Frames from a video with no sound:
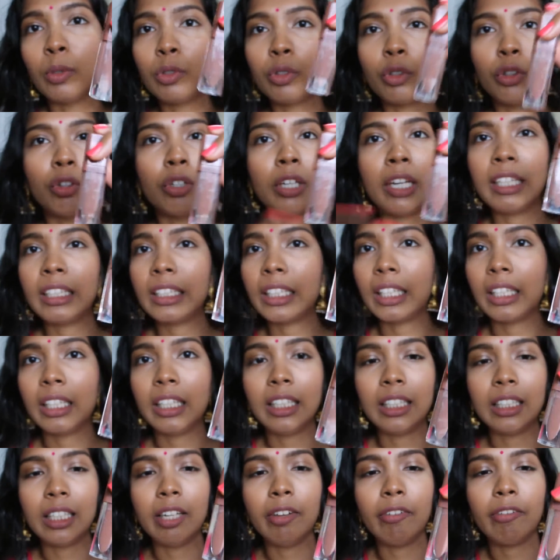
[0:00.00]
so you guys can
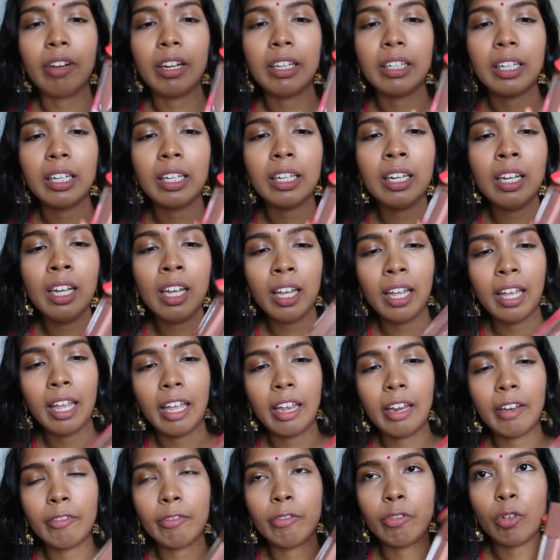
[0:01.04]
easily find it,
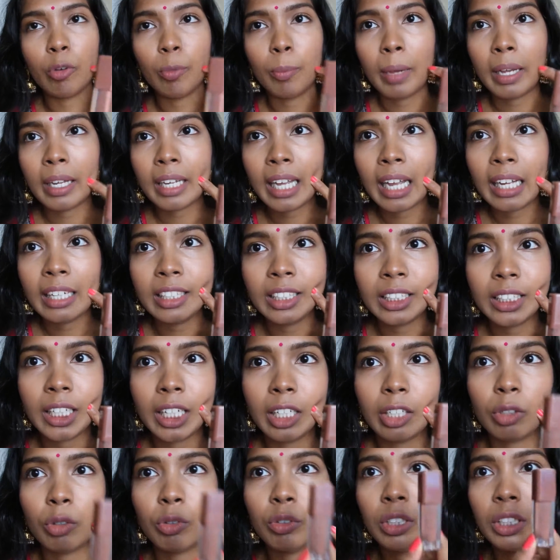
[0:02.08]
and for my kind of
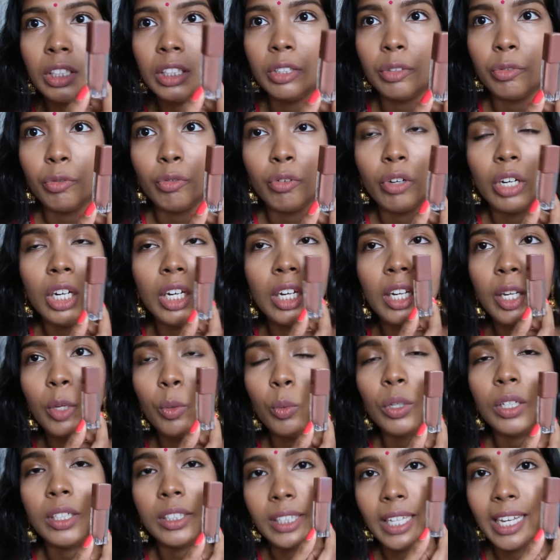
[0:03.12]
skin tone this really
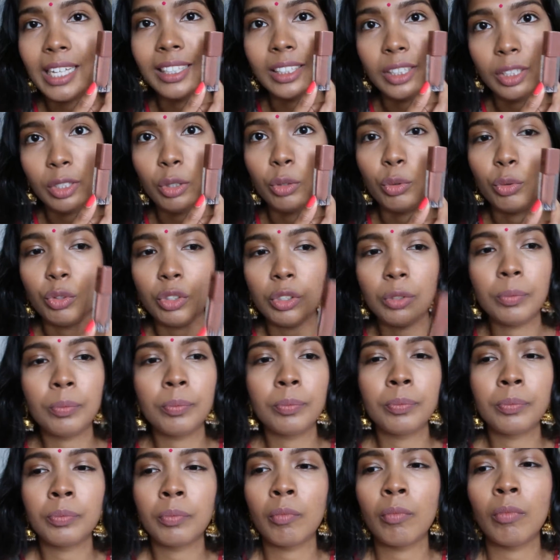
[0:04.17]
works as a nude.
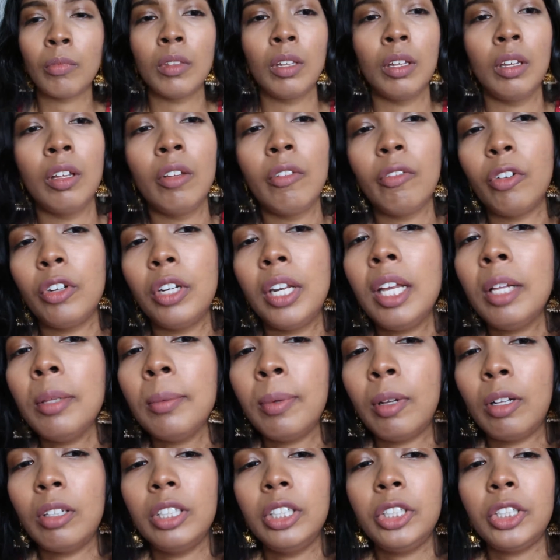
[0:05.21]
For nail
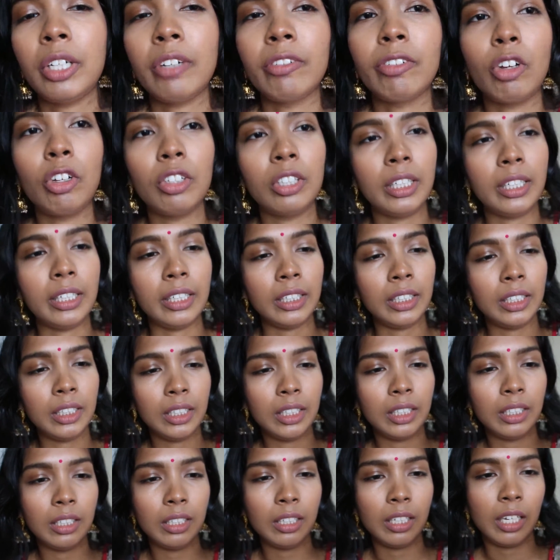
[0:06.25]
polish, I've got this.
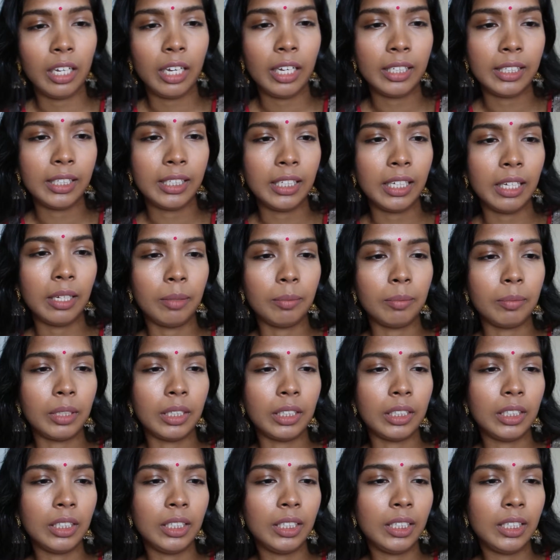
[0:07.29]
It's the
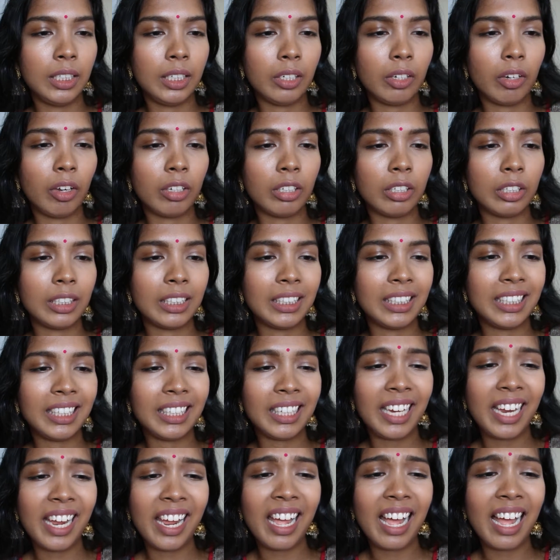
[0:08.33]

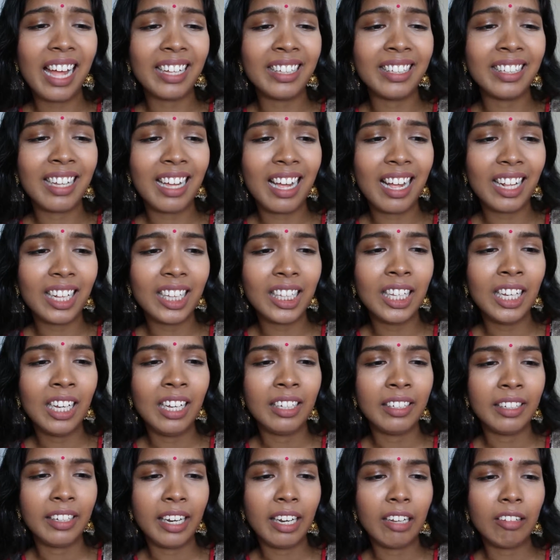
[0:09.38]
seandal
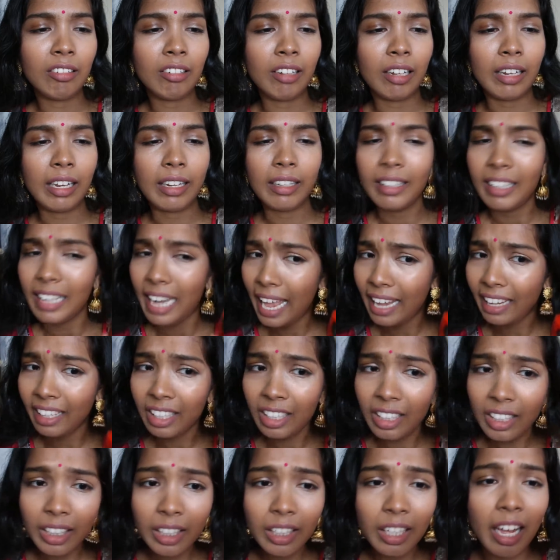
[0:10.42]
nail
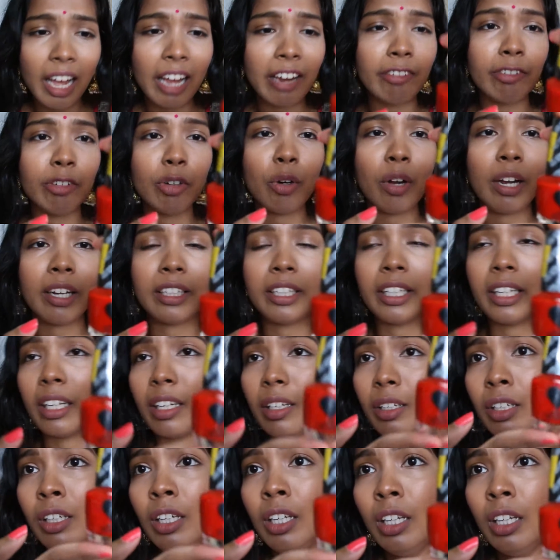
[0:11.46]
lacquer. I have no idea